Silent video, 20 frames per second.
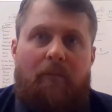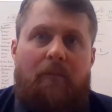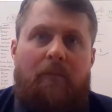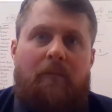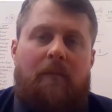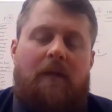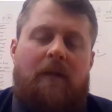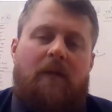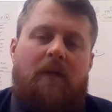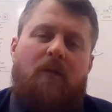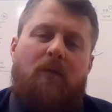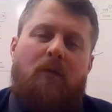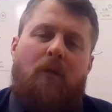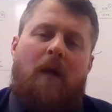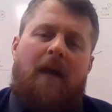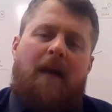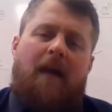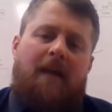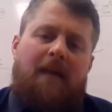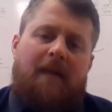
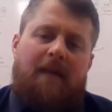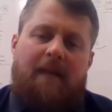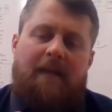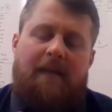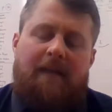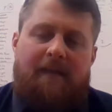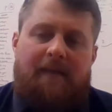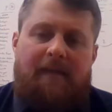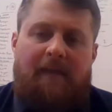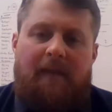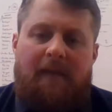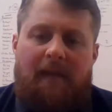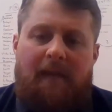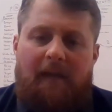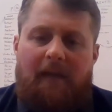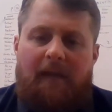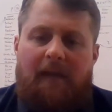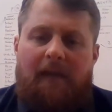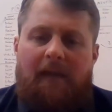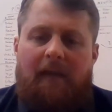ingrain these
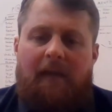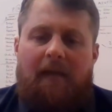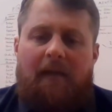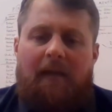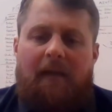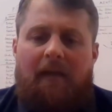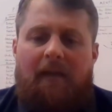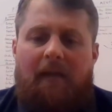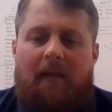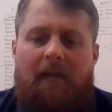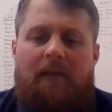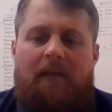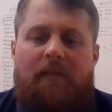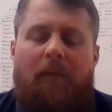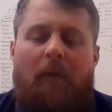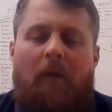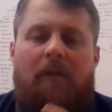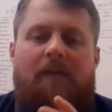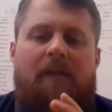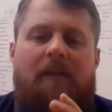these
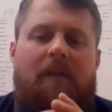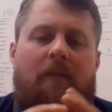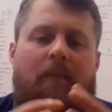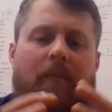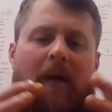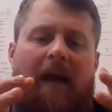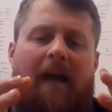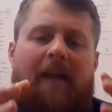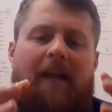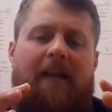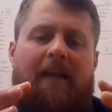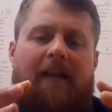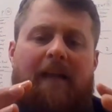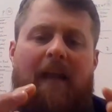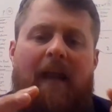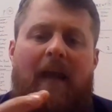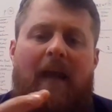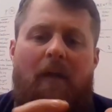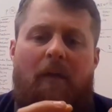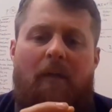parts of the body and
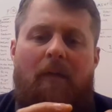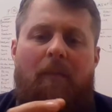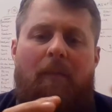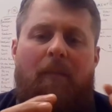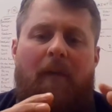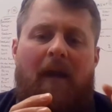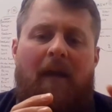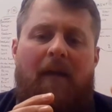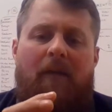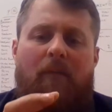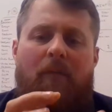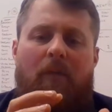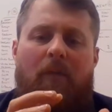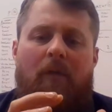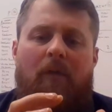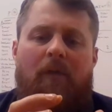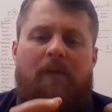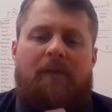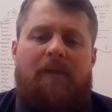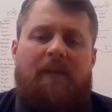how the body
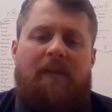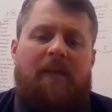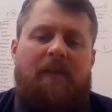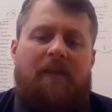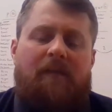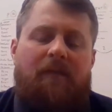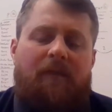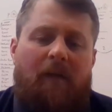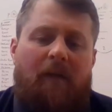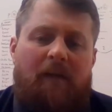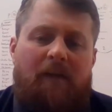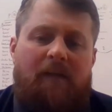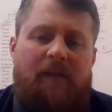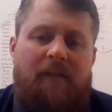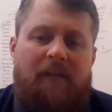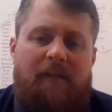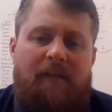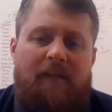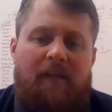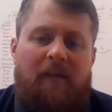works and these
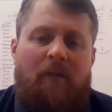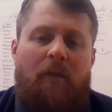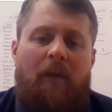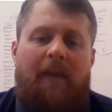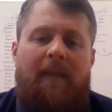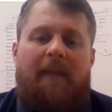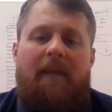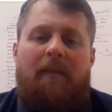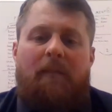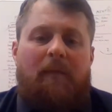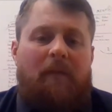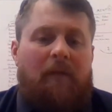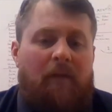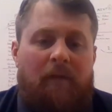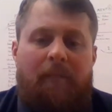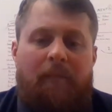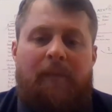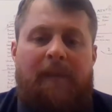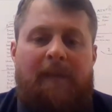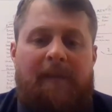functions, ingrain them a
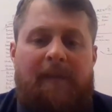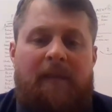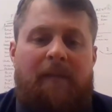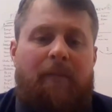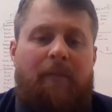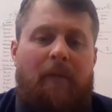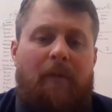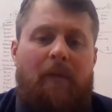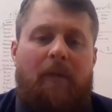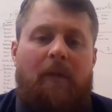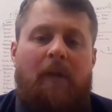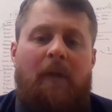little bit deeper.